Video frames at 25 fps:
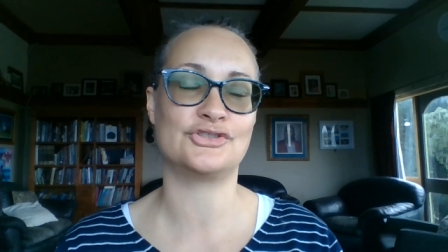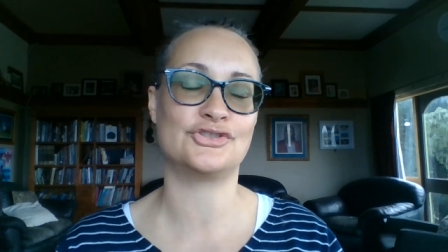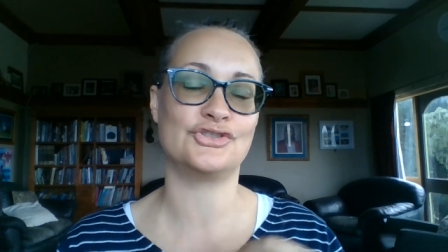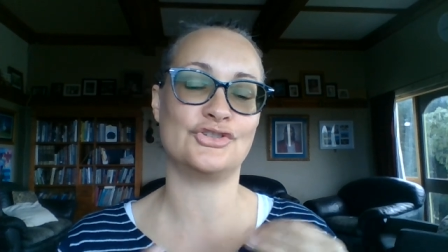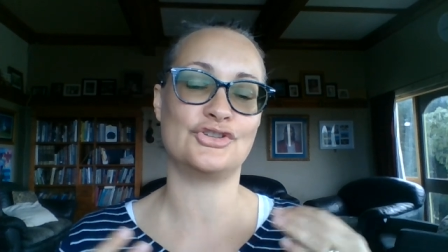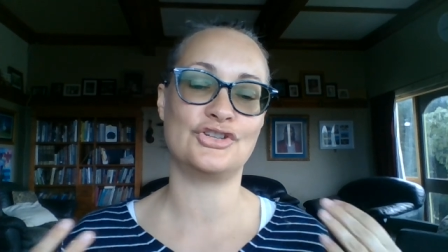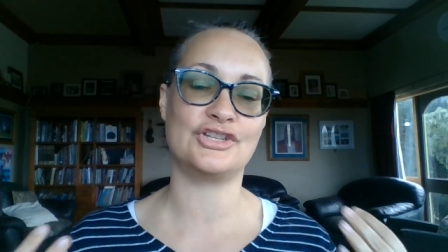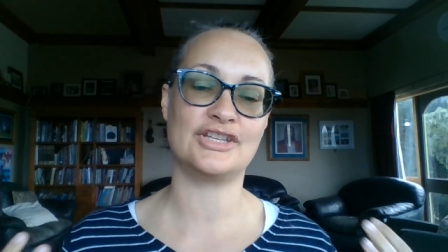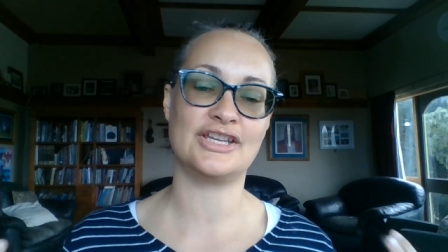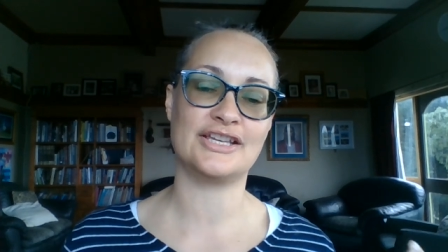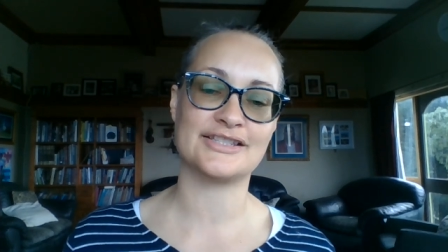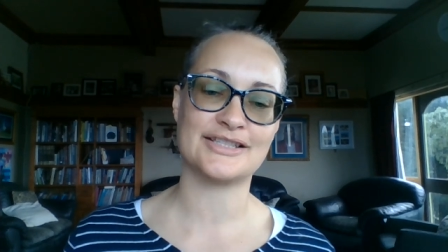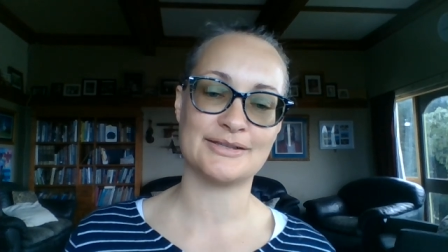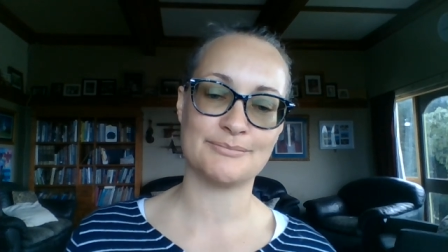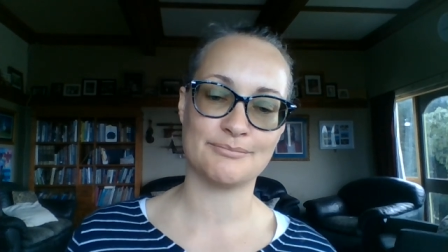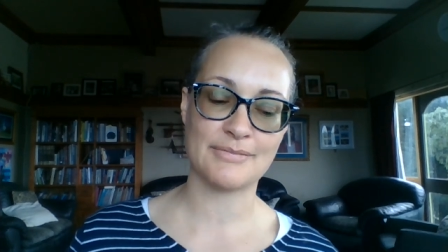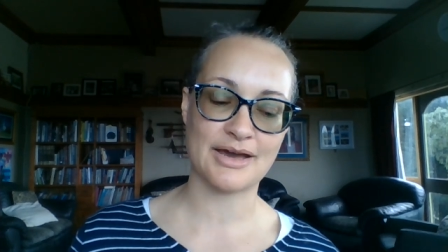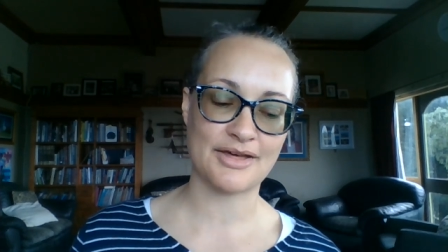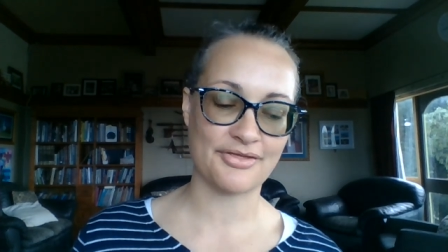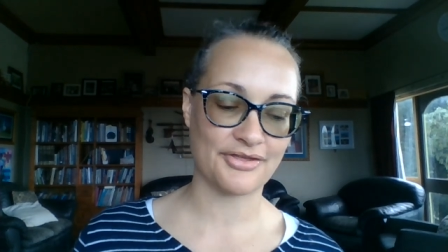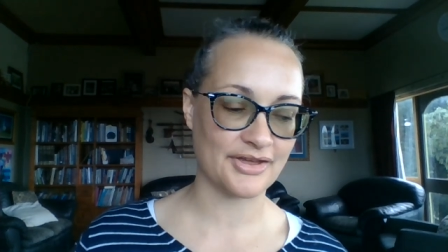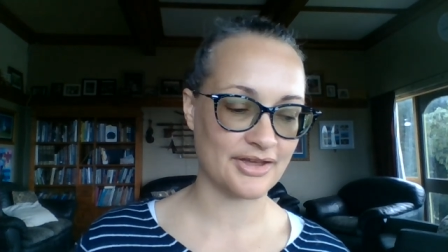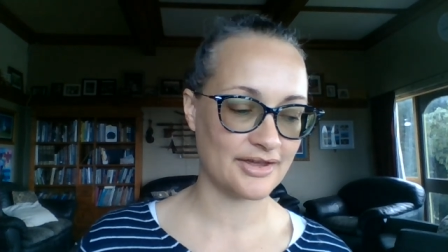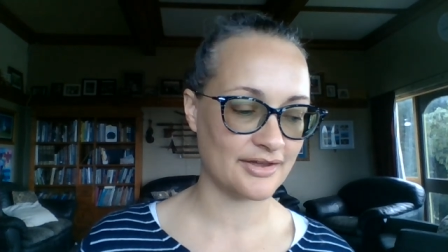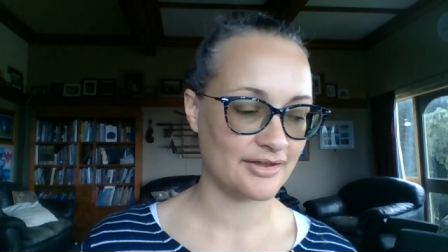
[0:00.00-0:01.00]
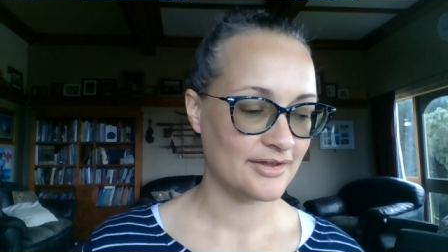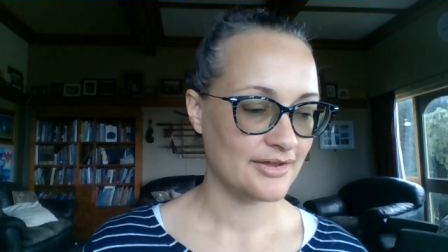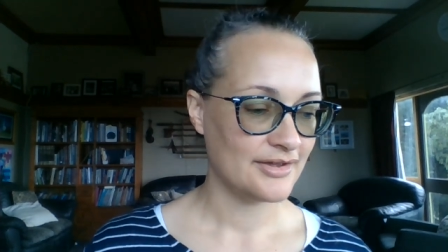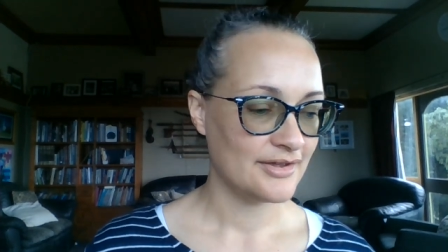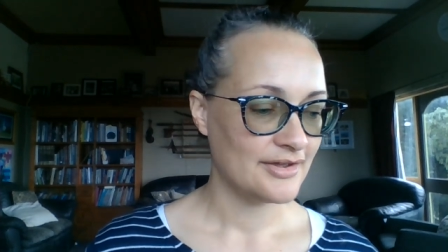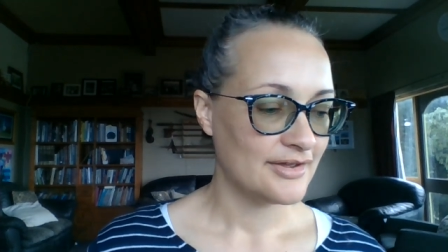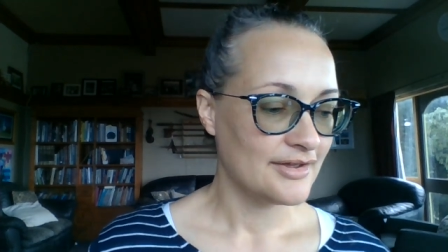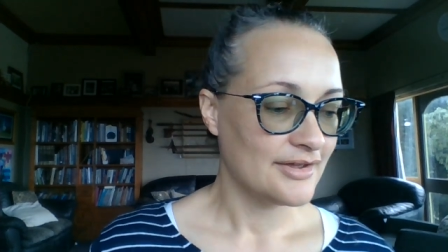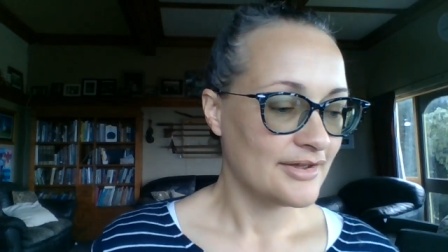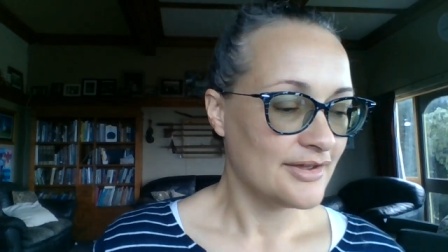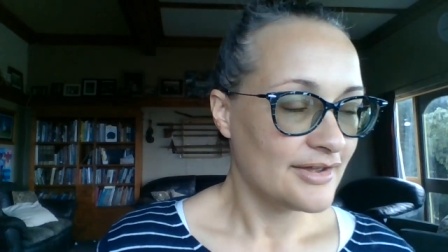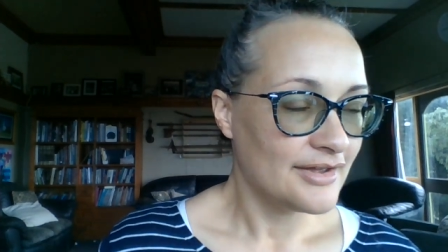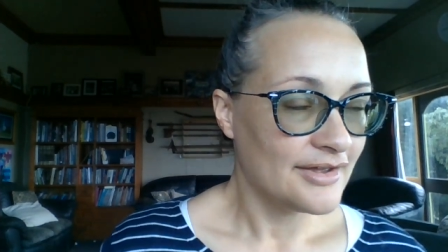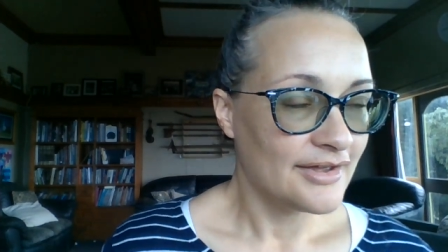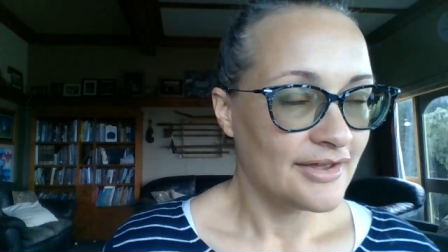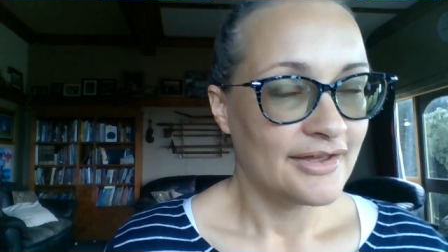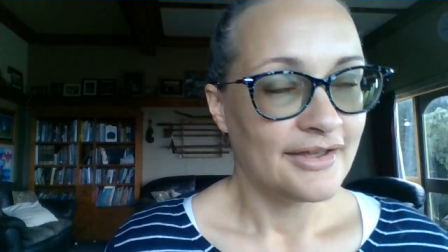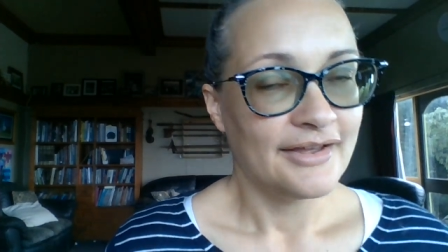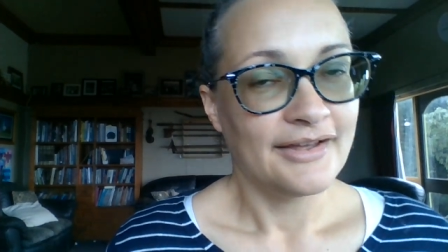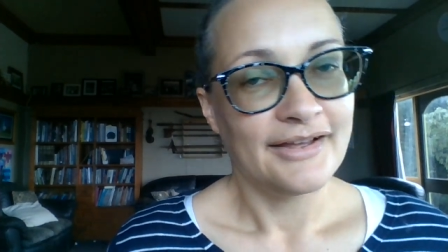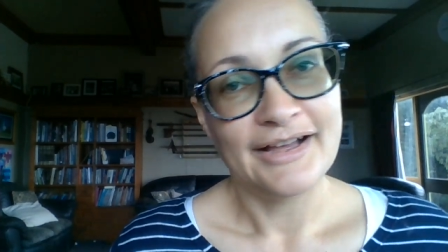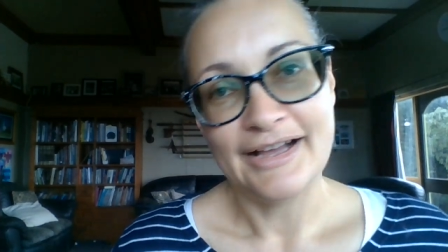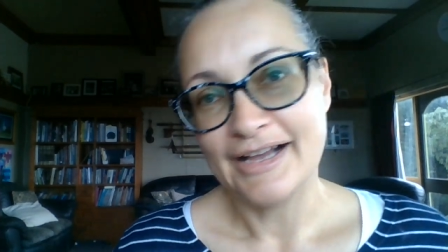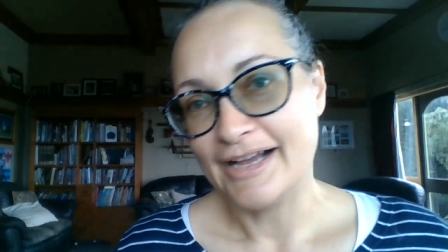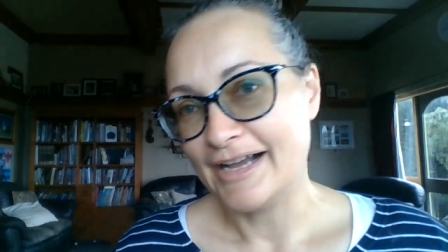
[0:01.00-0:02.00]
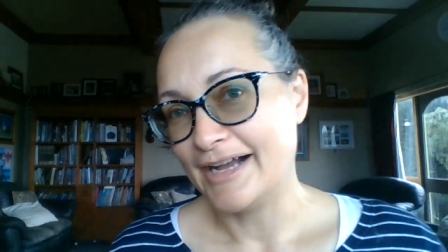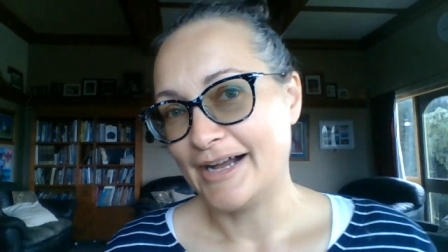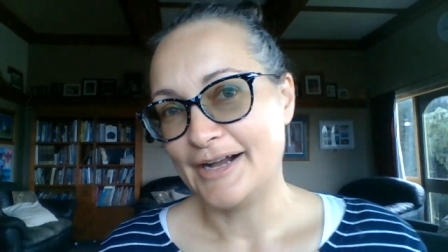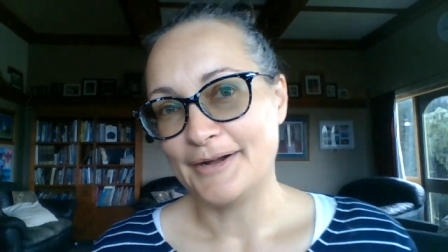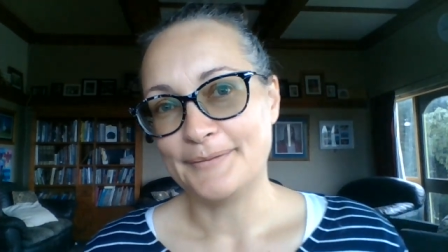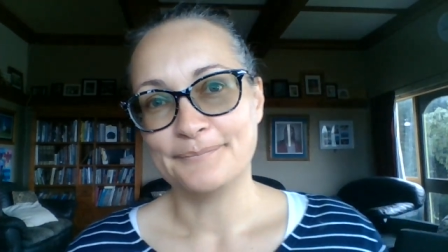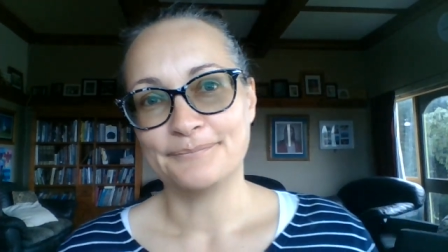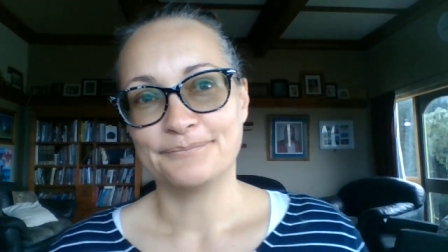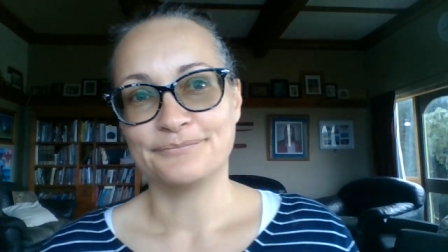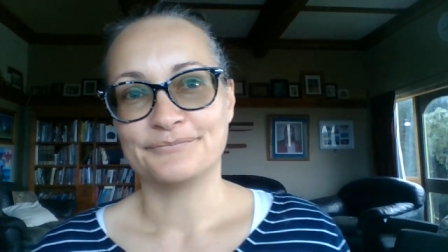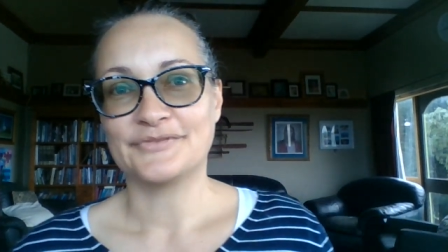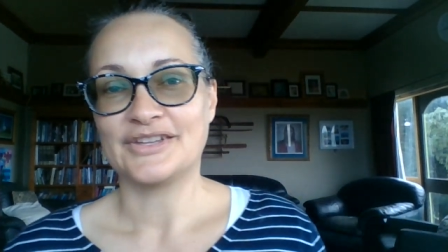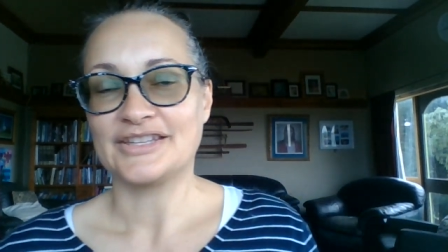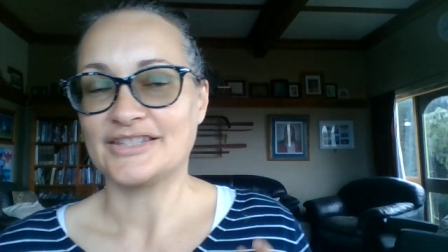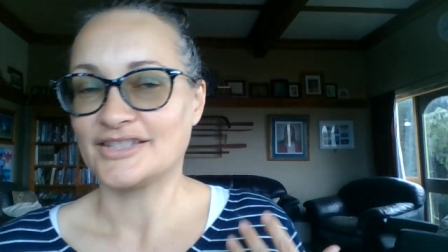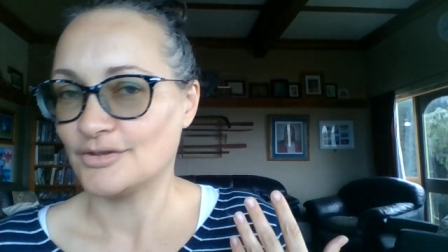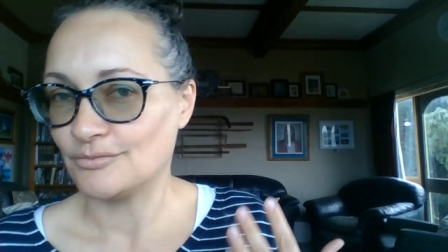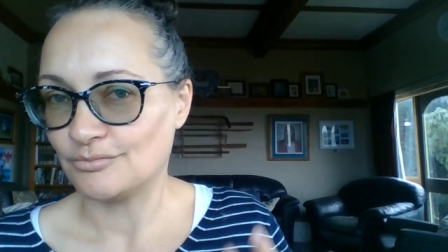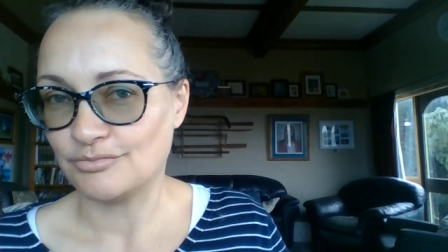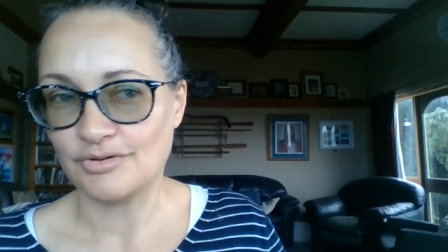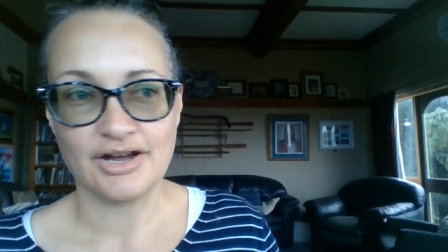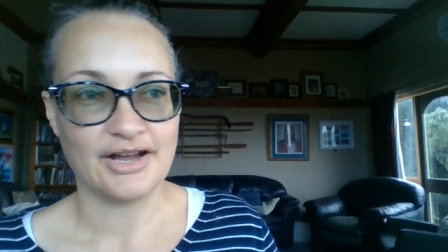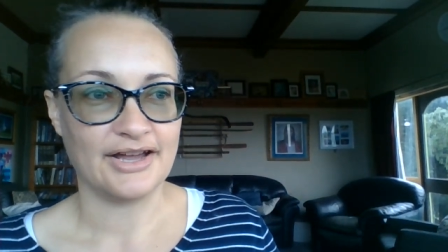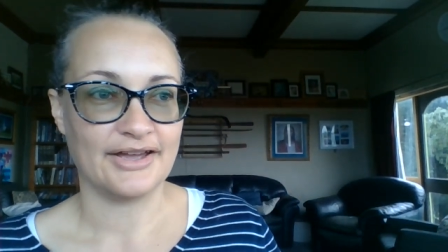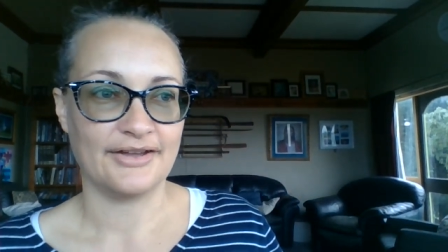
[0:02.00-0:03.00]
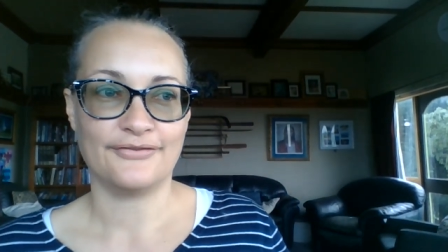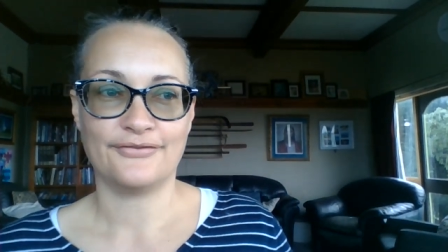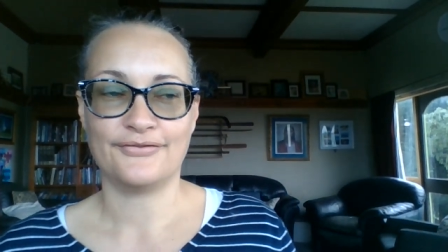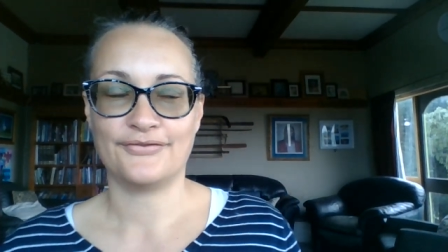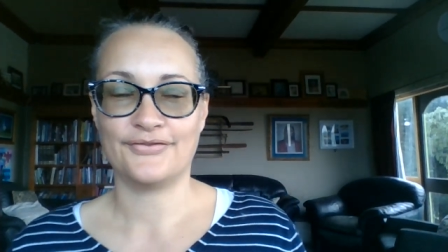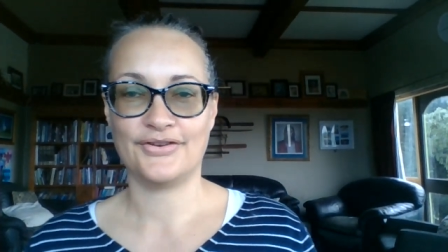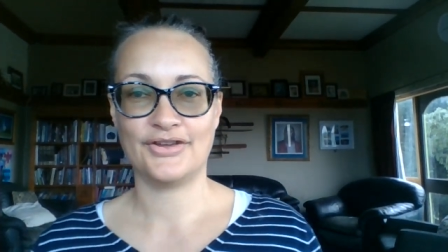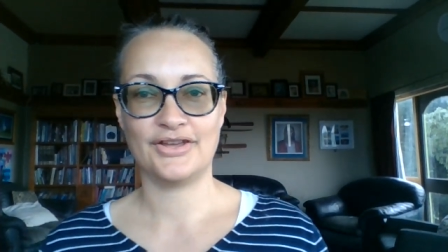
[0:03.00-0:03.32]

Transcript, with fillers: journey as a mother, um, as a wife.